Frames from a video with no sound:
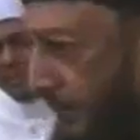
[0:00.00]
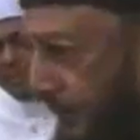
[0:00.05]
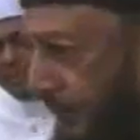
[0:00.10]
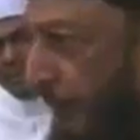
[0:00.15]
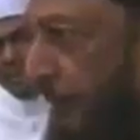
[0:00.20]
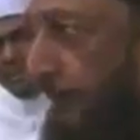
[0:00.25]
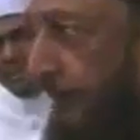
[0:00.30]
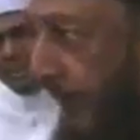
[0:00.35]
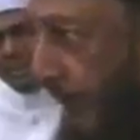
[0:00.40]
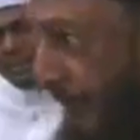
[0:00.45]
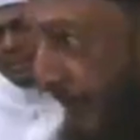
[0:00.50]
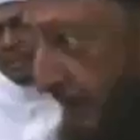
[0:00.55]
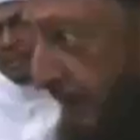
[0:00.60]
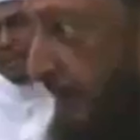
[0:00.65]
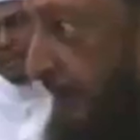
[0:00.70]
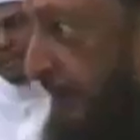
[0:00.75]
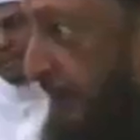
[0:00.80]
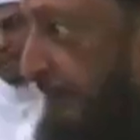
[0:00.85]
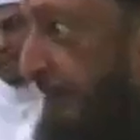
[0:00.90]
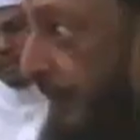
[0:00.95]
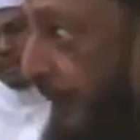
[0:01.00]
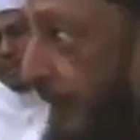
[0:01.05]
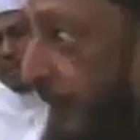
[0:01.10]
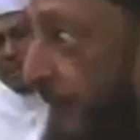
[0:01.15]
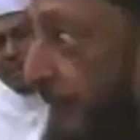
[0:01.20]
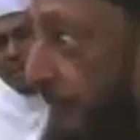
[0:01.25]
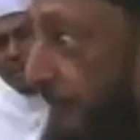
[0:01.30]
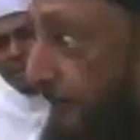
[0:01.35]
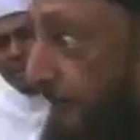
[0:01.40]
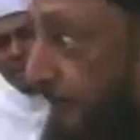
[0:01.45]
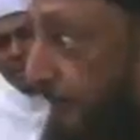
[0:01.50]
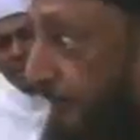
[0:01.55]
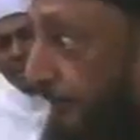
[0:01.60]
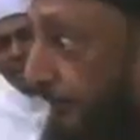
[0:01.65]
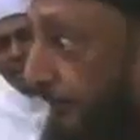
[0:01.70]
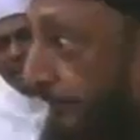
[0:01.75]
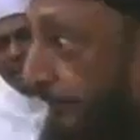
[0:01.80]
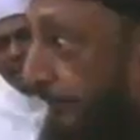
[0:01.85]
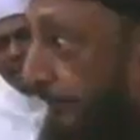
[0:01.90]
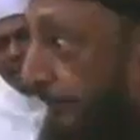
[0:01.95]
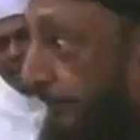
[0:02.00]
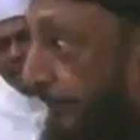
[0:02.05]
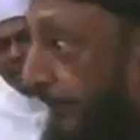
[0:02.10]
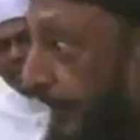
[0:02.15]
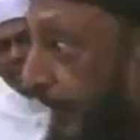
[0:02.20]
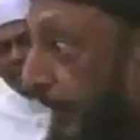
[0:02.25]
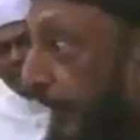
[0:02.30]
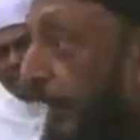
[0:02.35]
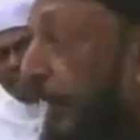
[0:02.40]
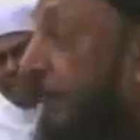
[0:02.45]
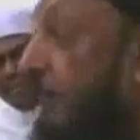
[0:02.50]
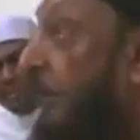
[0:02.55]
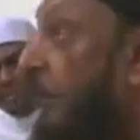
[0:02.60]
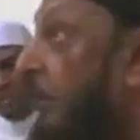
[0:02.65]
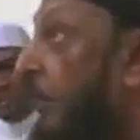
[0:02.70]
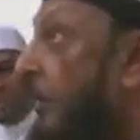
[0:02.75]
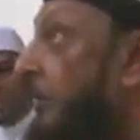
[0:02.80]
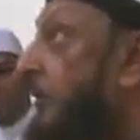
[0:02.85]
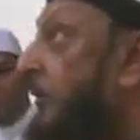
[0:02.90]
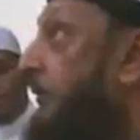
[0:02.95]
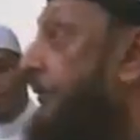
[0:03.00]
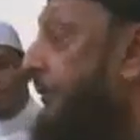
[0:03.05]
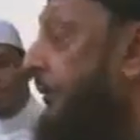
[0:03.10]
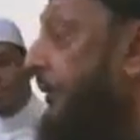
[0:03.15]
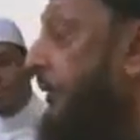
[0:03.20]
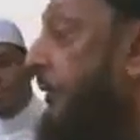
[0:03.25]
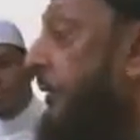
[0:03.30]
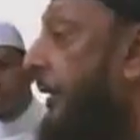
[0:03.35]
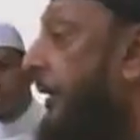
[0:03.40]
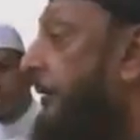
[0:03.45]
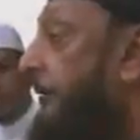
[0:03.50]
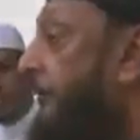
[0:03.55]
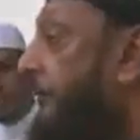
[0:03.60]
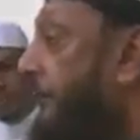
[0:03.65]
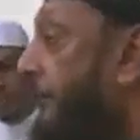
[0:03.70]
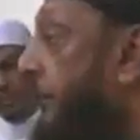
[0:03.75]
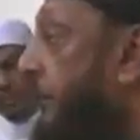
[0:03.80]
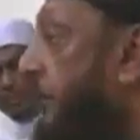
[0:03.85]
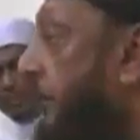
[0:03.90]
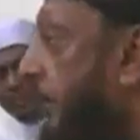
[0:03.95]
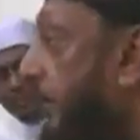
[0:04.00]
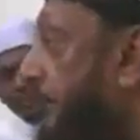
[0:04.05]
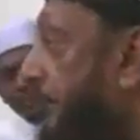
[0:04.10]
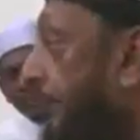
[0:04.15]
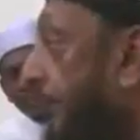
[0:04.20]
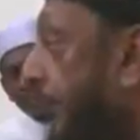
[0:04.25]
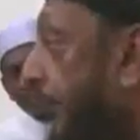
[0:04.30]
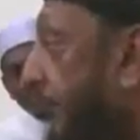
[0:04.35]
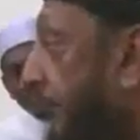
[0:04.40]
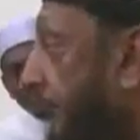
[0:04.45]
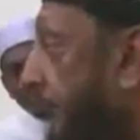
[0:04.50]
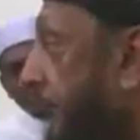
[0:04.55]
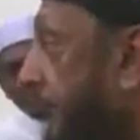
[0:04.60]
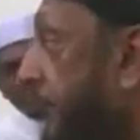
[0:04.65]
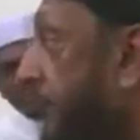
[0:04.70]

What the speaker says: But of course, I can be mistaken. But when you see that smoke up there,